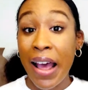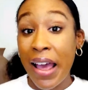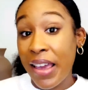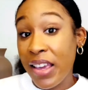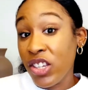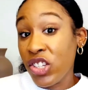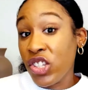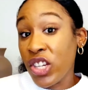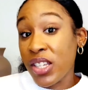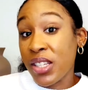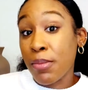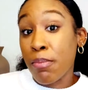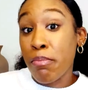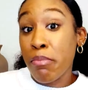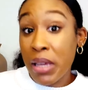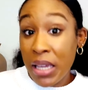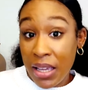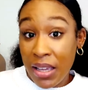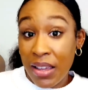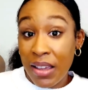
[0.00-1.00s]
It's just
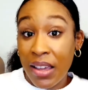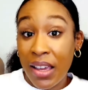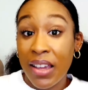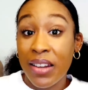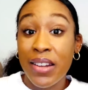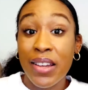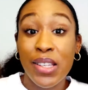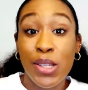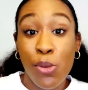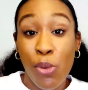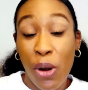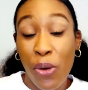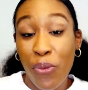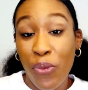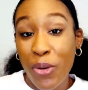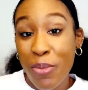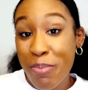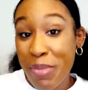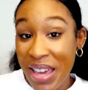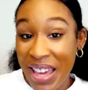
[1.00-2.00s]
me. It doesn't work
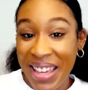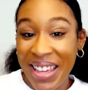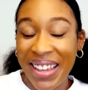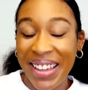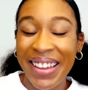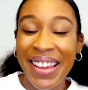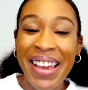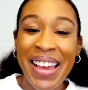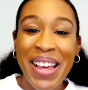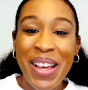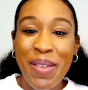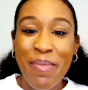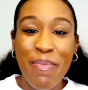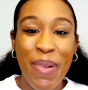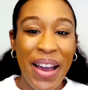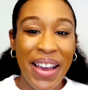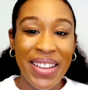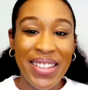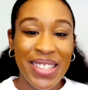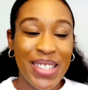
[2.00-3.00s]
for me
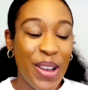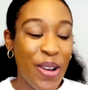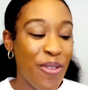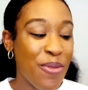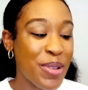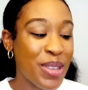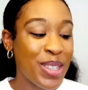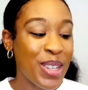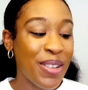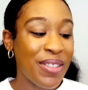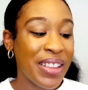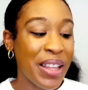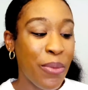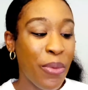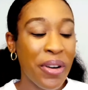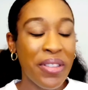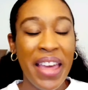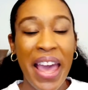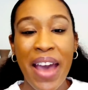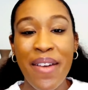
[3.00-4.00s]
by itself, but certainly
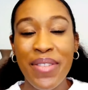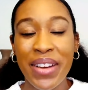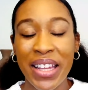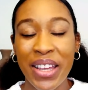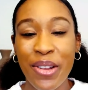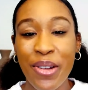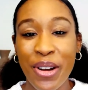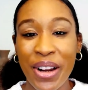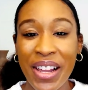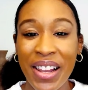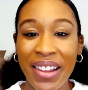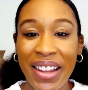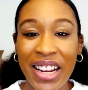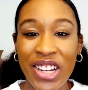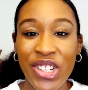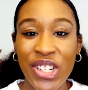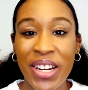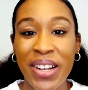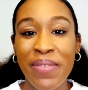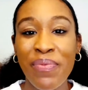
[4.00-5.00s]
worth having in your
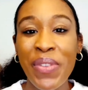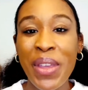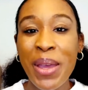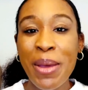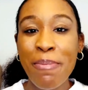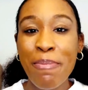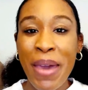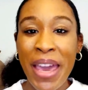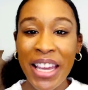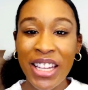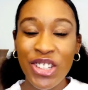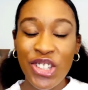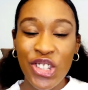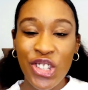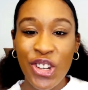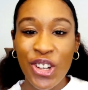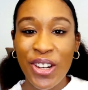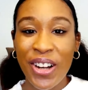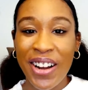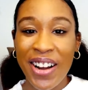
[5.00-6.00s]
collection. Pink
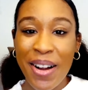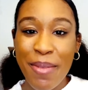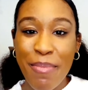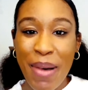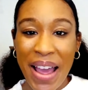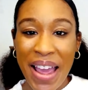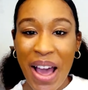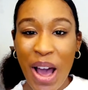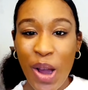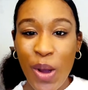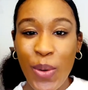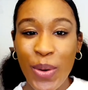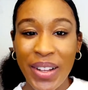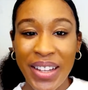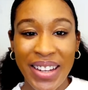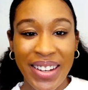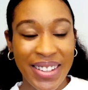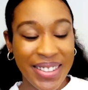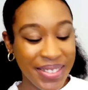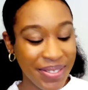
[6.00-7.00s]
Sugar by
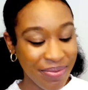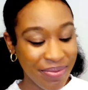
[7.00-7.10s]
Aquolina.